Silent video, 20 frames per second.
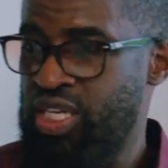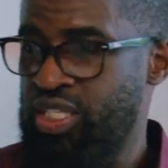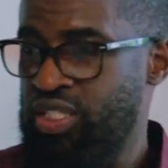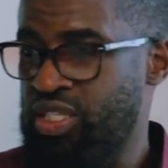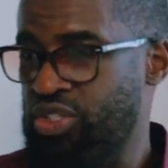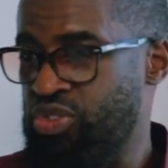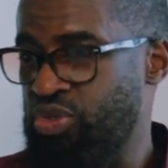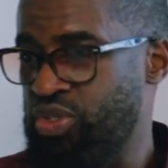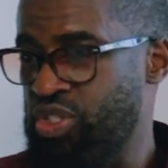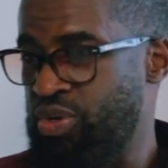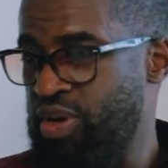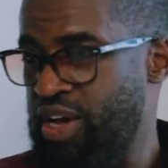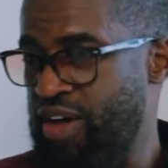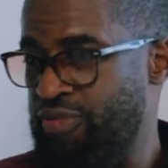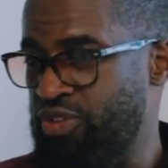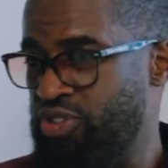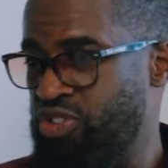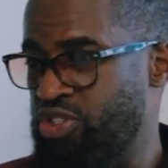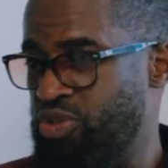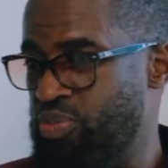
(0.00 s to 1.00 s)
This one you have
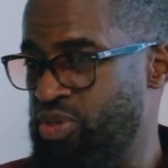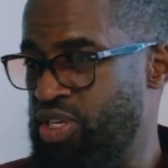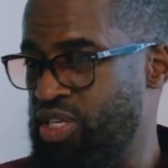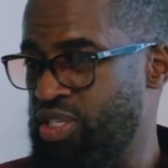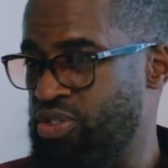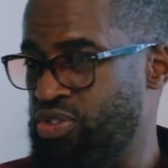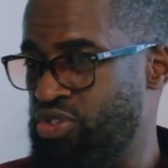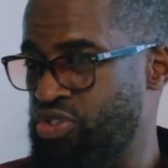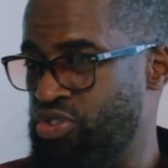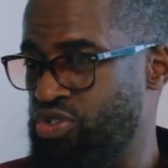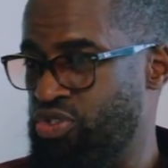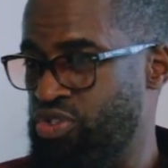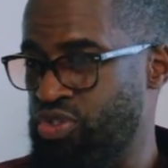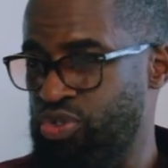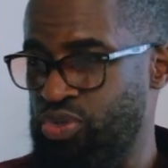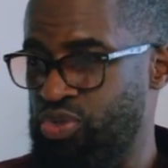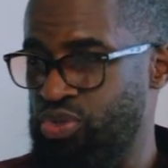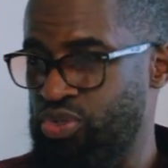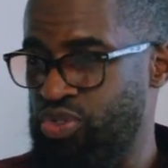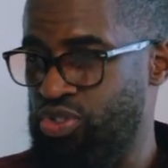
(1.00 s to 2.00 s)
to submit
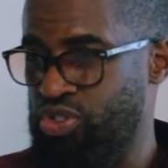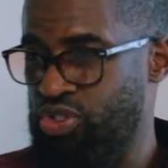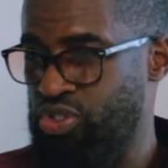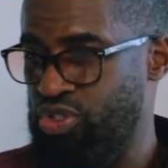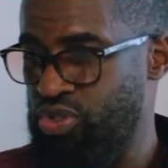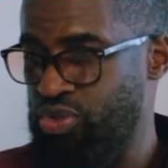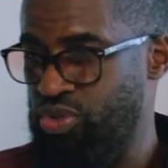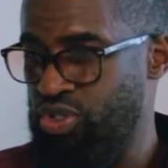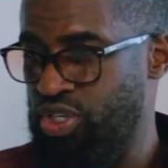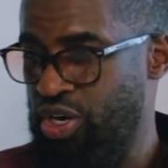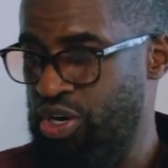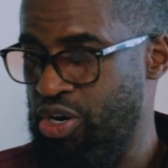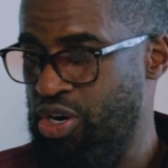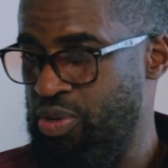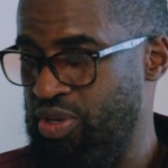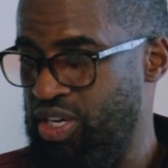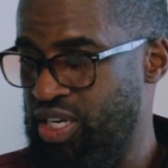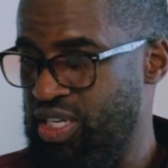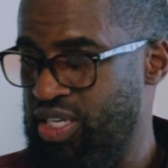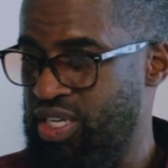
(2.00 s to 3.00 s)
to the
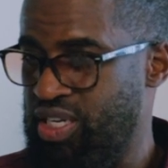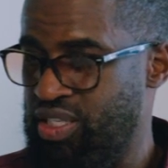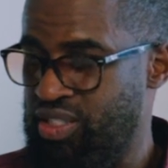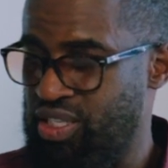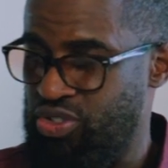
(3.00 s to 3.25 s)
Urban League.